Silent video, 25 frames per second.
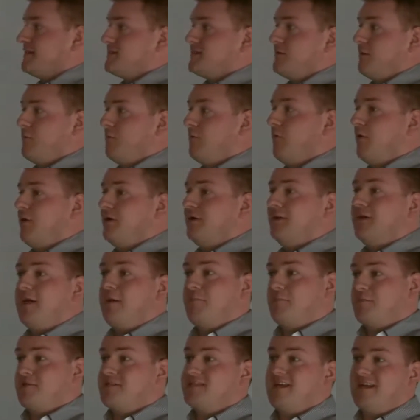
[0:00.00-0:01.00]
at some point.
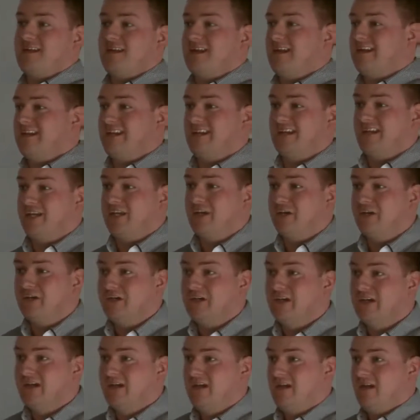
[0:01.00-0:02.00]
Kept pretending I didn't
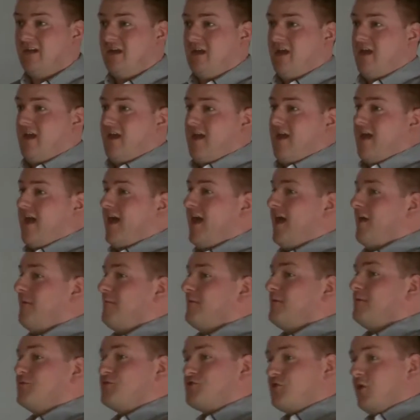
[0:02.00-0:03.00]
hear. I
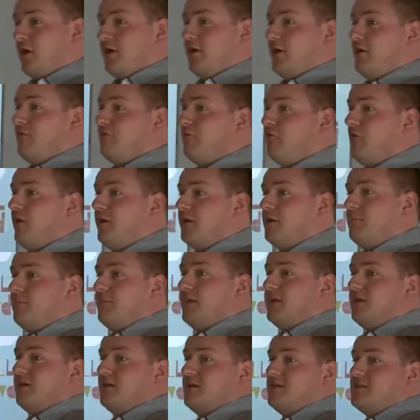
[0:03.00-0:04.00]
was trying to avoid it
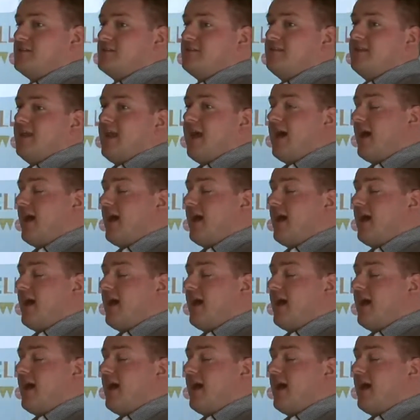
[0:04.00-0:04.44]
because they